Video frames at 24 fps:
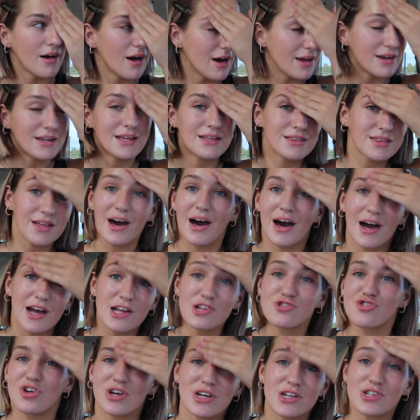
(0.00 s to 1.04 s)
I need the
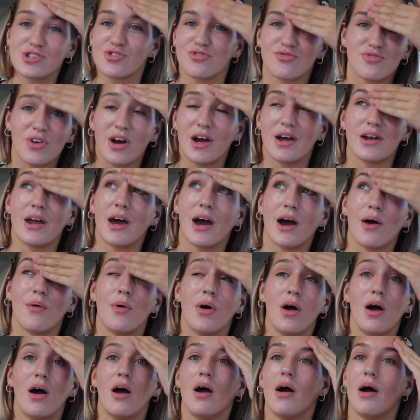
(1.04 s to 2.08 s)
hydration right now.